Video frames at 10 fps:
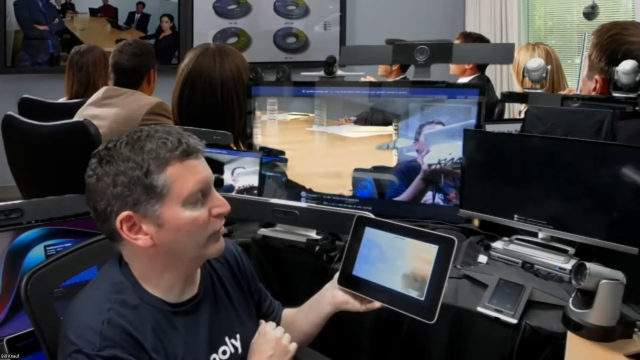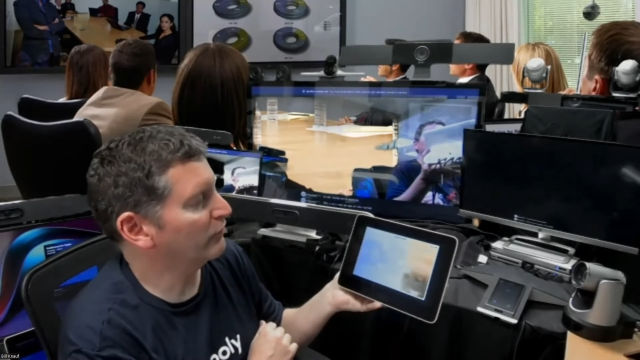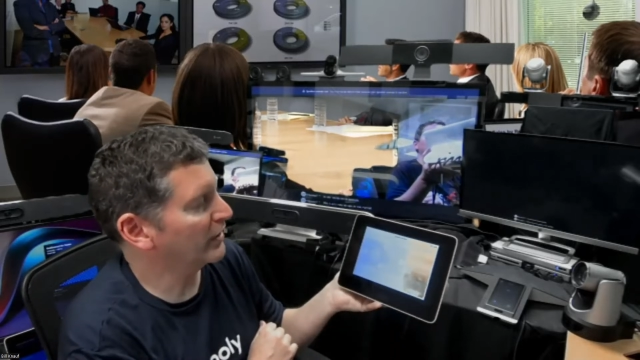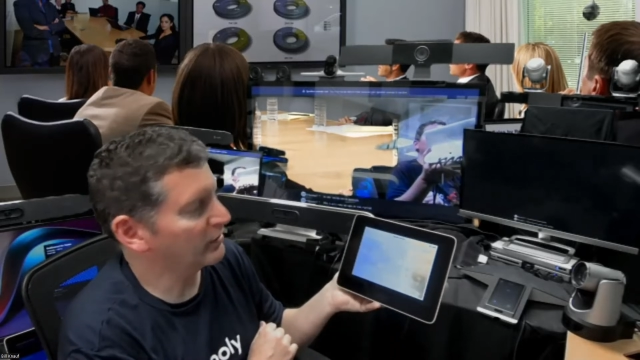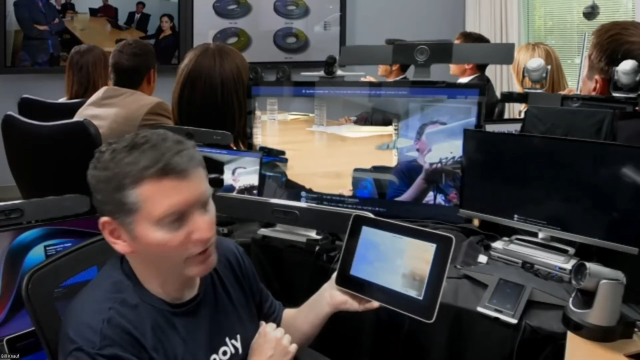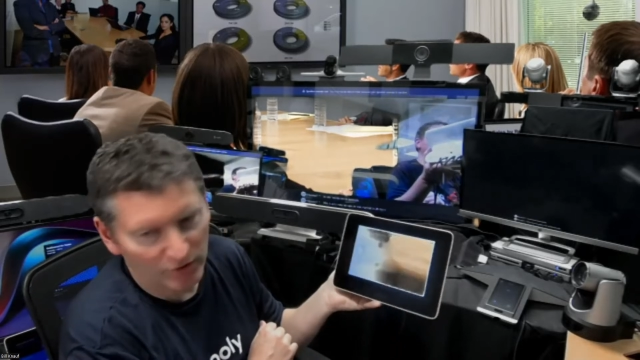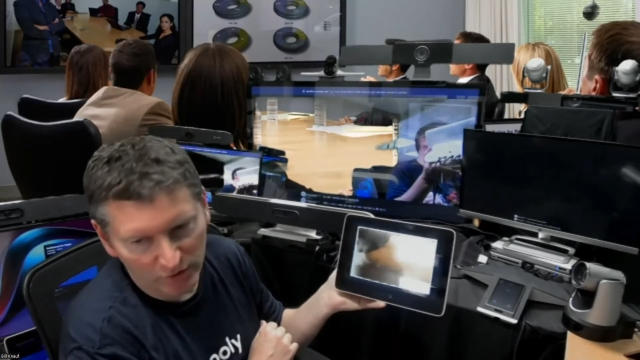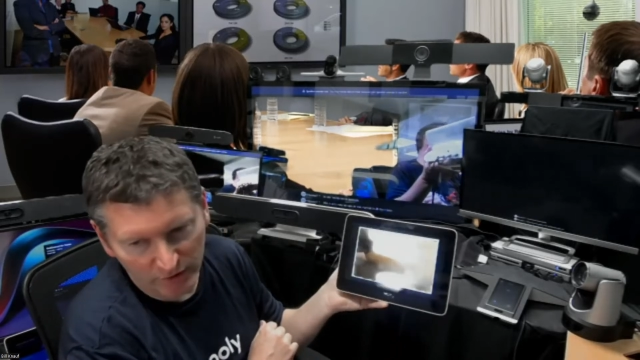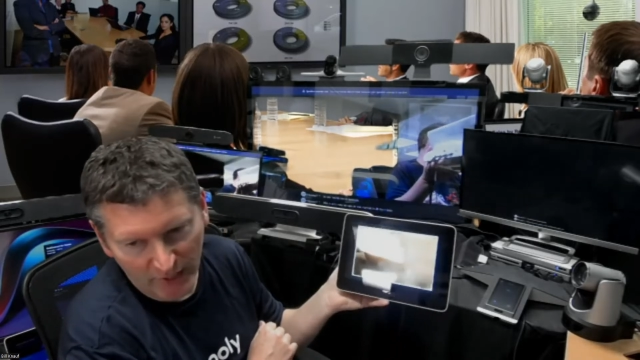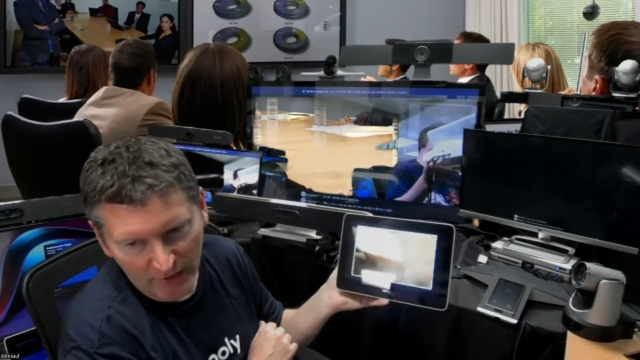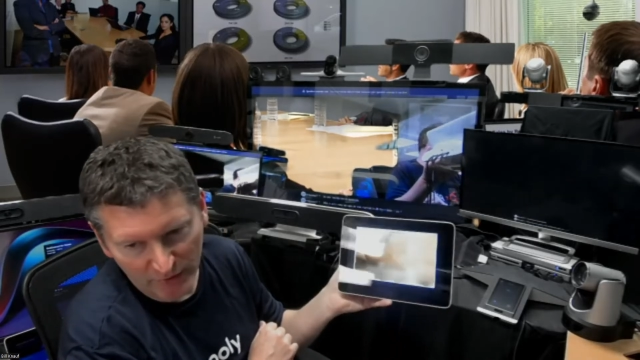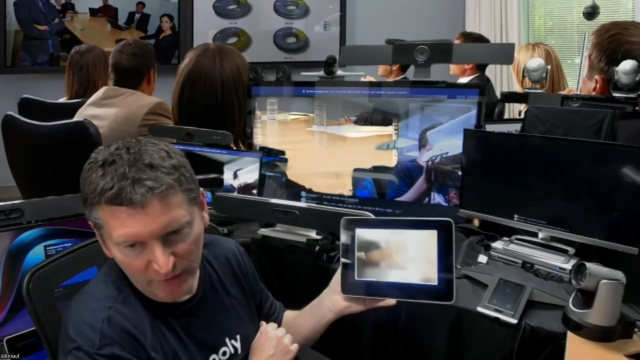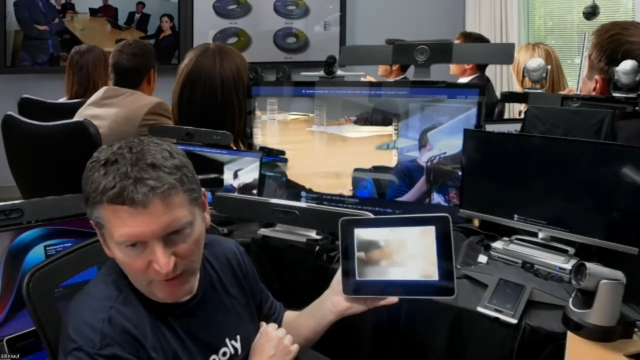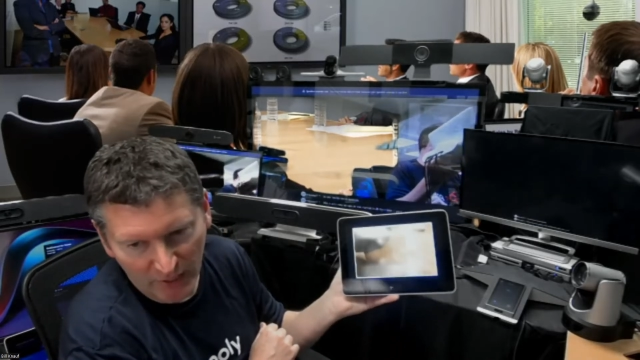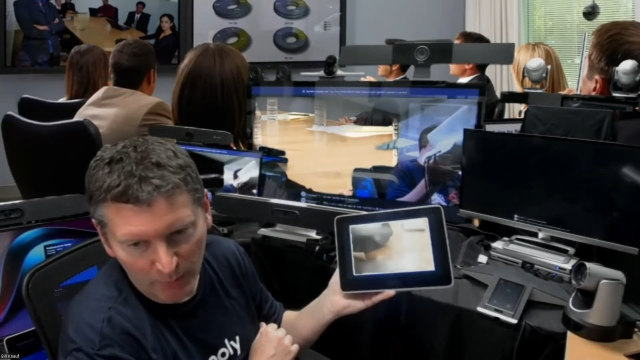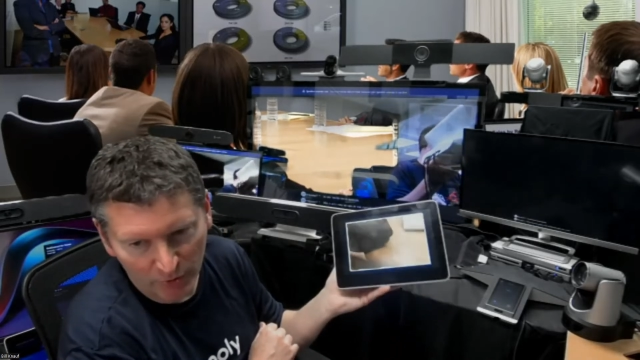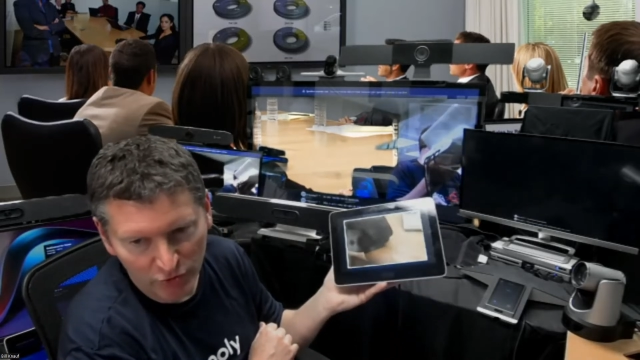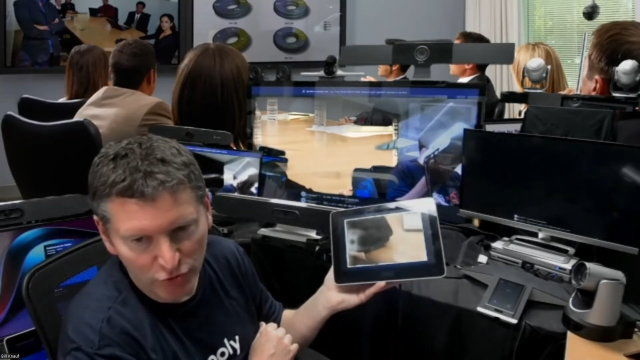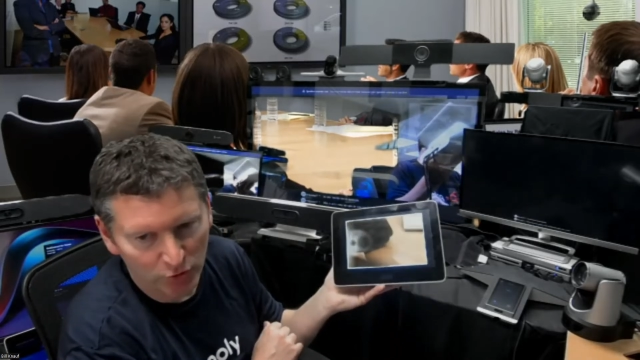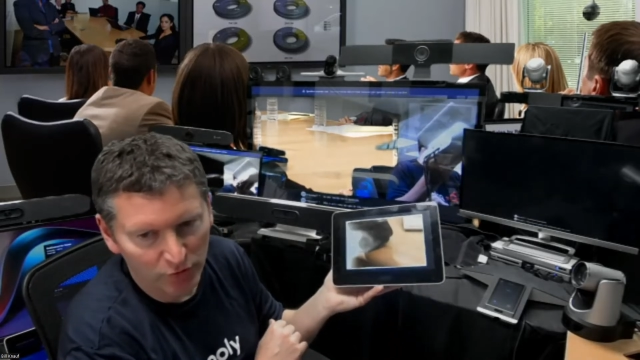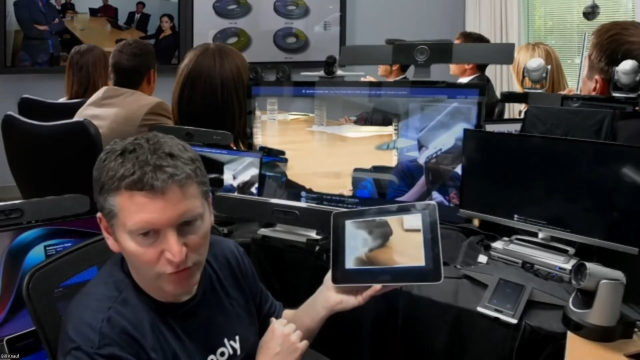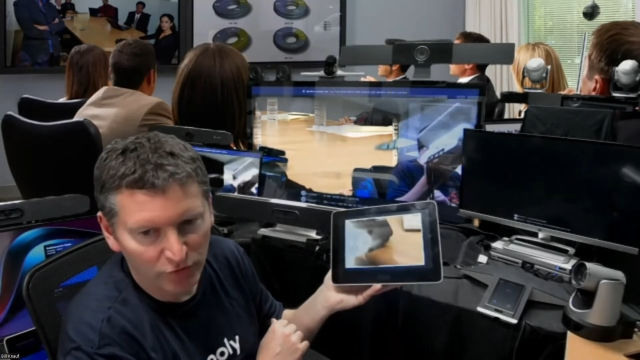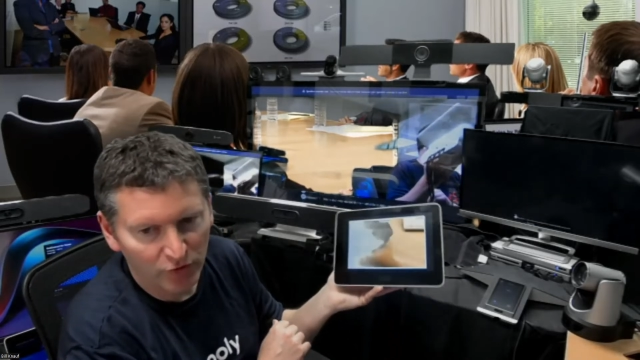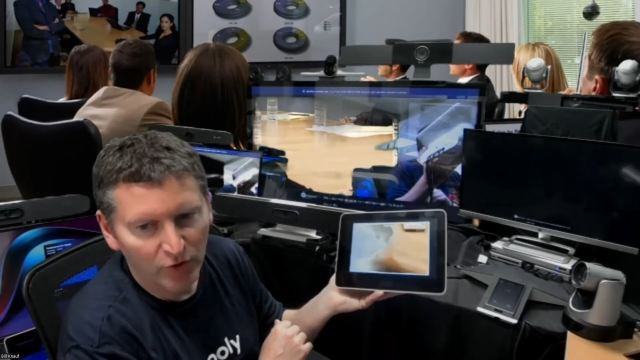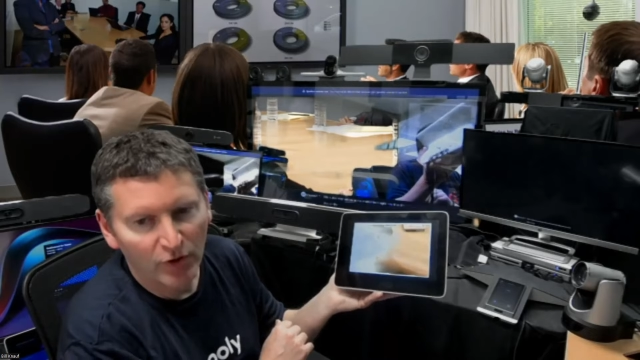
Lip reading: So if I click on the camera controls,